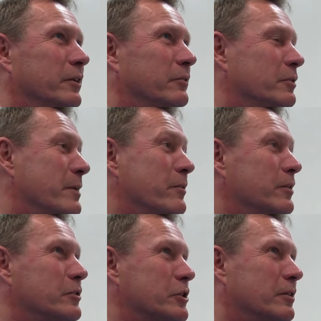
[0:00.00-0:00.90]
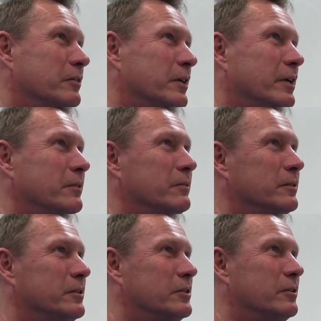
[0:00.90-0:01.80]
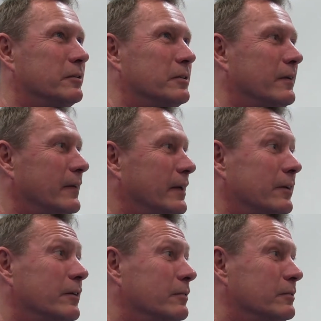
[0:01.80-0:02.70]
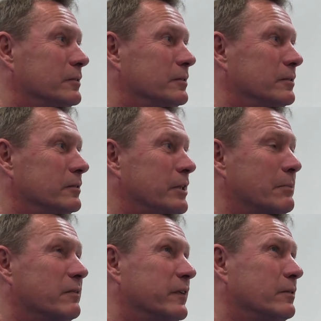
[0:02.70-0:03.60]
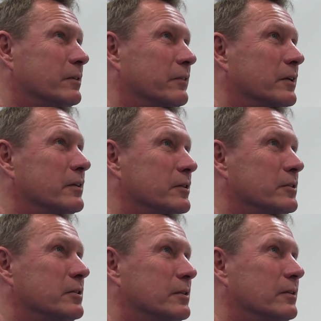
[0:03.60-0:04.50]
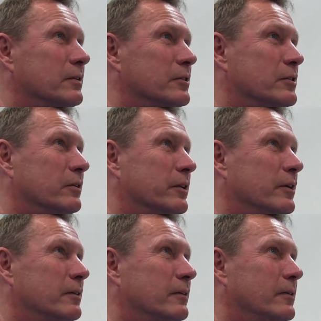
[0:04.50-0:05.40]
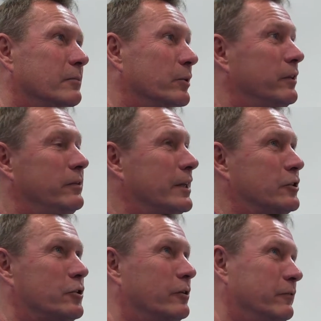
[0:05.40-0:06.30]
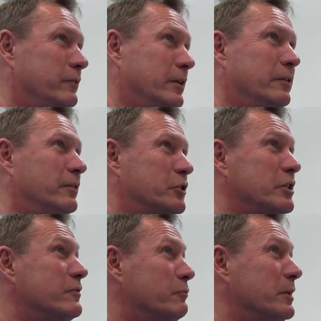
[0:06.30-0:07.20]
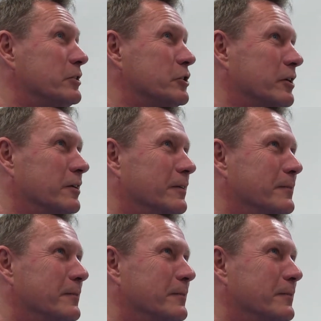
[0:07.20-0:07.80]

the Americans aren't there, and there's not. I don't know. Depth of field, I think, is not there. But that's hard. That's easy for me to say.